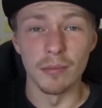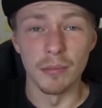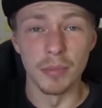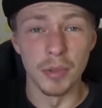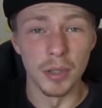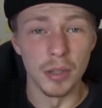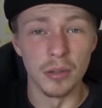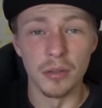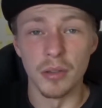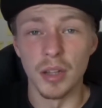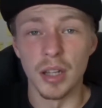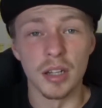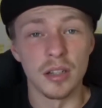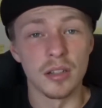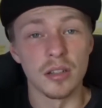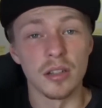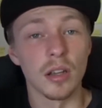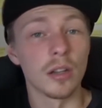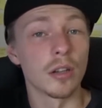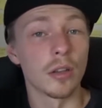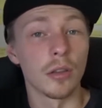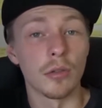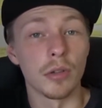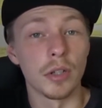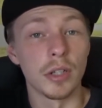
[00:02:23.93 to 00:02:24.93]
but they
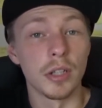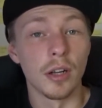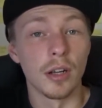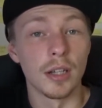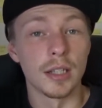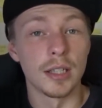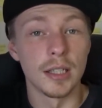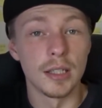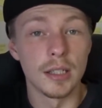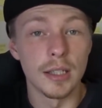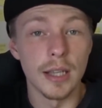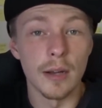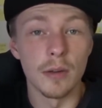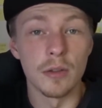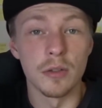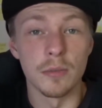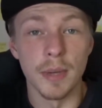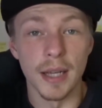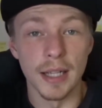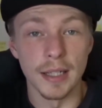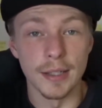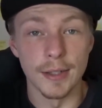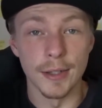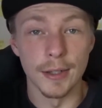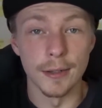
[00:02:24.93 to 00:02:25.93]
decided 390 sounds
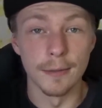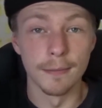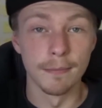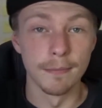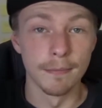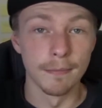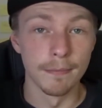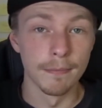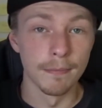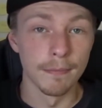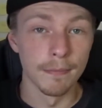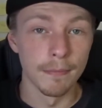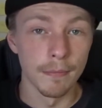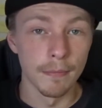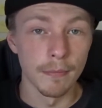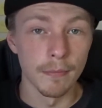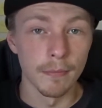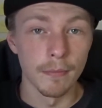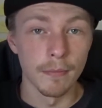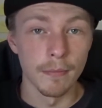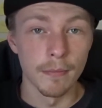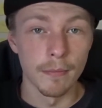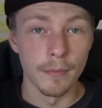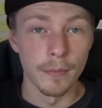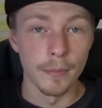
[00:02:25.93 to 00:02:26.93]
better.
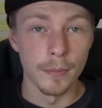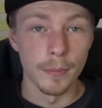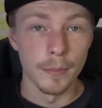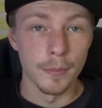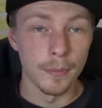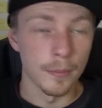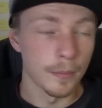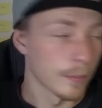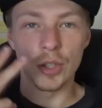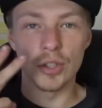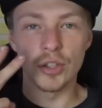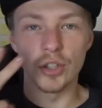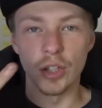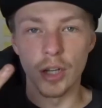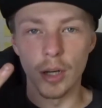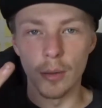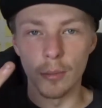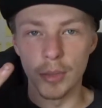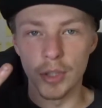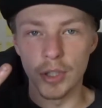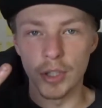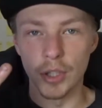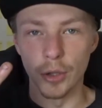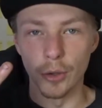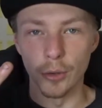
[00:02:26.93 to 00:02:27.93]
Right, on to question
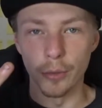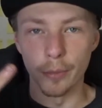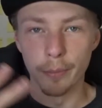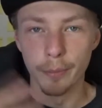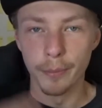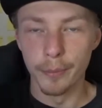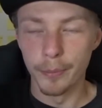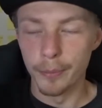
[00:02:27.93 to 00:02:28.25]
number two.